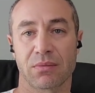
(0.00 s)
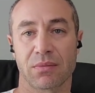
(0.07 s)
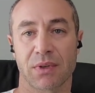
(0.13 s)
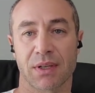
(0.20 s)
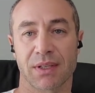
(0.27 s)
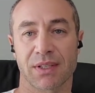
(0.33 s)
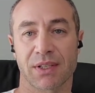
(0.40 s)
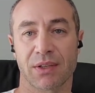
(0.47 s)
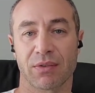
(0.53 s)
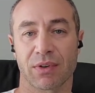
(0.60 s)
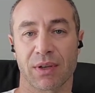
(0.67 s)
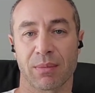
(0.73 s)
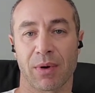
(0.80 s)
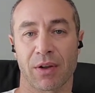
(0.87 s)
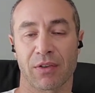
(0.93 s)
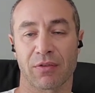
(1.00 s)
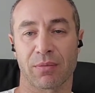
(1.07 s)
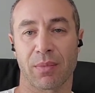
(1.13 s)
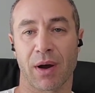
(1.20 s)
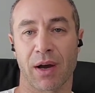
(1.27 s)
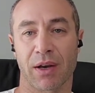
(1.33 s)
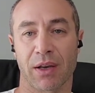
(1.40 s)
considerate amount of
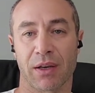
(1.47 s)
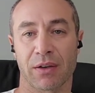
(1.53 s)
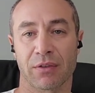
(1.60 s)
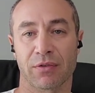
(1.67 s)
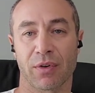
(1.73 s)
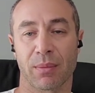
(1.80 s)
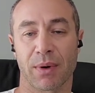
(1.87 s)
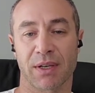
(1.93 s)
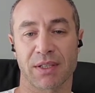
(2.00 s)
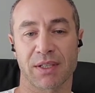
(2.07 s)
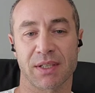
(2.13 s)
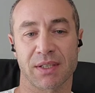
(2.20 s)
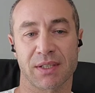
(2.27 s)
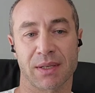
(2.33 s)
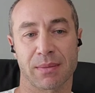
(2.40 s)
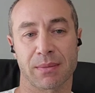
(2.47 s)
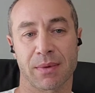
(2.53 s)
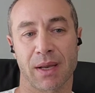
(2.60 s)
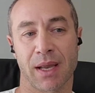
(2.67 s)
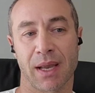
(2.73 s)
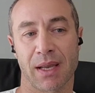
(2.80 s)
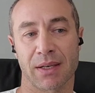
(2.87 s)
money for my system
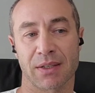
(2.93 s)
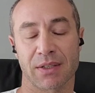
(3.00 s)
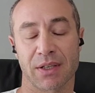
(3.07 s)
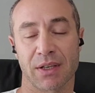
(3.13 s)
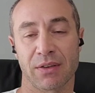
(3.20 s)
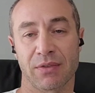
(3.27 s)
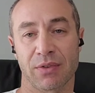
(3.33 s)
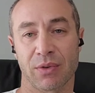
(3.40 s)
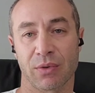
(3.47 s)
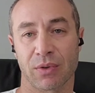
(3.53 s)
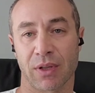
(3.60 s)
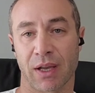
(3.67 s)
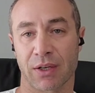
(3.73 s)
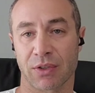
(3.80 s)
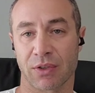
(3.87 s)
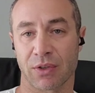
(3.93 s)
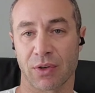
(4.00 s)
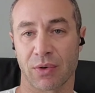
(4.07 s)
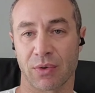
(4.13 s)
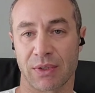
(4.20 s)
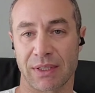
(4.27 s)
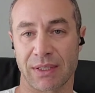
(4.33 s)
and if you would like to
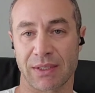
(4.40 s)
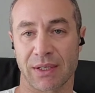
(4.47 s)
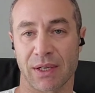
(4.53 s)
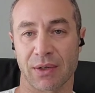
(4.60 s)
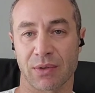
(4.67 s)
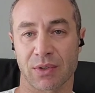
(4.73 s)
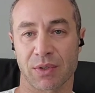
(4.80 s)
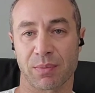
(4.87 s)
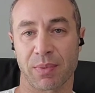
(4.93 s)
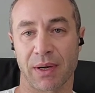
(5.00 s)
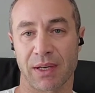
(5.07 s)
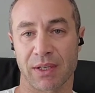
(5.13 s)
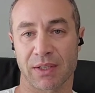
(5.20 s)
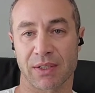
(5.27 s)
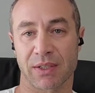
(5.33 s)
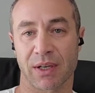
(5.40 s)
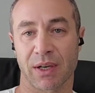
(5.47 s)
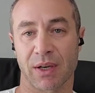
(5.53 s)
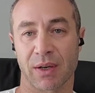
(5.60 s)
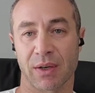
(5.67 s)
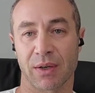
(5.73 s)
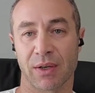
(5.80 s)
know details please
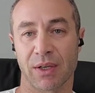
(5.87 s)
uh,